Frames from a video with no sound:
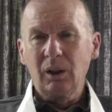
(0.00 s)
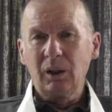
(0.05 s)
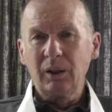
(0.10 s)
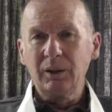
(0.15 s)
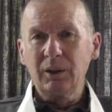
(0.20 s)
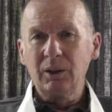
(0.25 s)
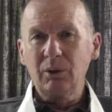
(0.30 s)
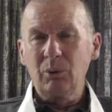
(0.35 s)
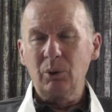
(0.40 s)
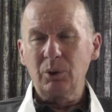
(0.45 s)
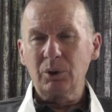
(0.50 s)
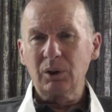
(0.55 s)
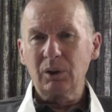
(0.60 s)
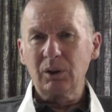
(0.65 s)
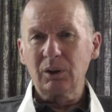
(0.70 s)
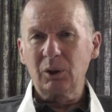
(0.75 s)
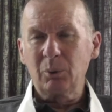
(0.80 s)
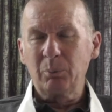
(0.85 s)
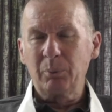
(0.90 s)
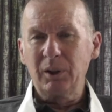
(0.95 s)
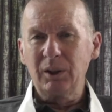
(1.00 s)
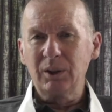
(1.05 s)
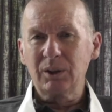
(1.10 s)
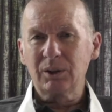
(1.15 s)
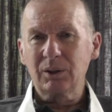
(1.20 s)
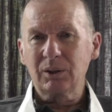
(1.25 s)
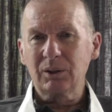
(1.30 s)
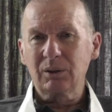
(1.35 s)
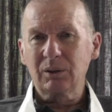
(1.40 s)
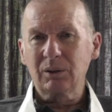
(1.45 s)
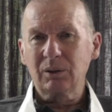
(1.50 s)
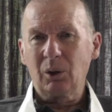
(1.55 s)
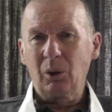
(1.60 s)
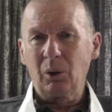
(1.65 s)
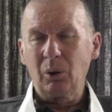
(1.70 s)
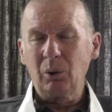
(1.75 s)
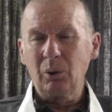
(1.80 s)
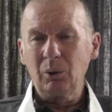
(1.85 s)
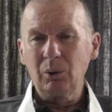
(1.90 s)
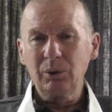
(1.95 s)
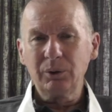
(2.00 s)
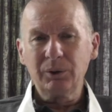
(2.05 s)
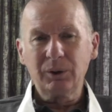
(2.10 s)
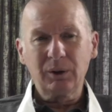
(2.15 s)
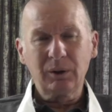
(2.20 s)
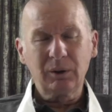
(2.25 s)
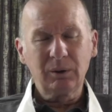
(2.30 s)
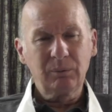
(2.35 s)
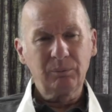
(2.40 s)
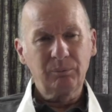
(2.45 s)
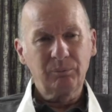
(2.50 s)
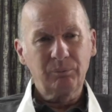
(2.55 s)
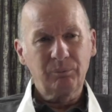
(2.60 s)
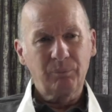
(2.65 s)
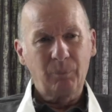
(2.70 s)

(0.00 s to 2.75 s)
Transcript: and he wrote a little piece called uh,